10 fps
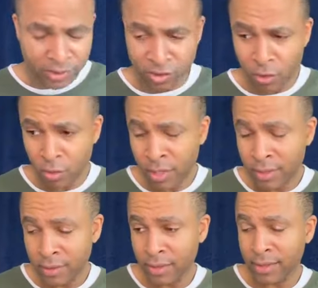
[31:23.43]
So
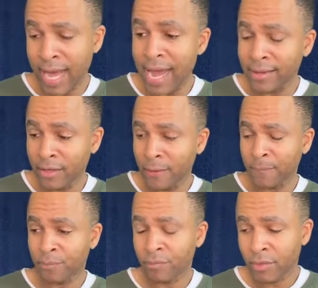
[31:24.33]

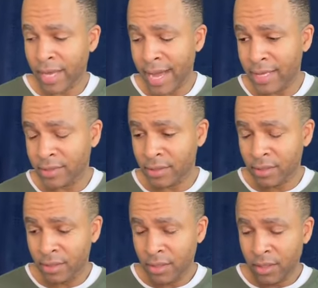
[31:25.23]
Delilah,
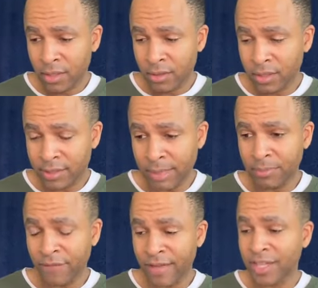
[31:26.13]
as
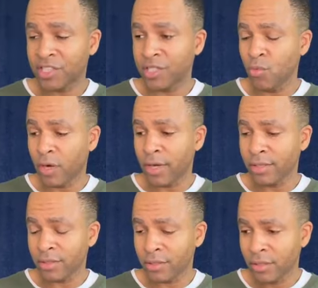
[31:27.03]
deceptive as she
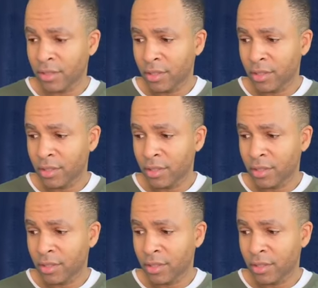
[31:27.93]
was,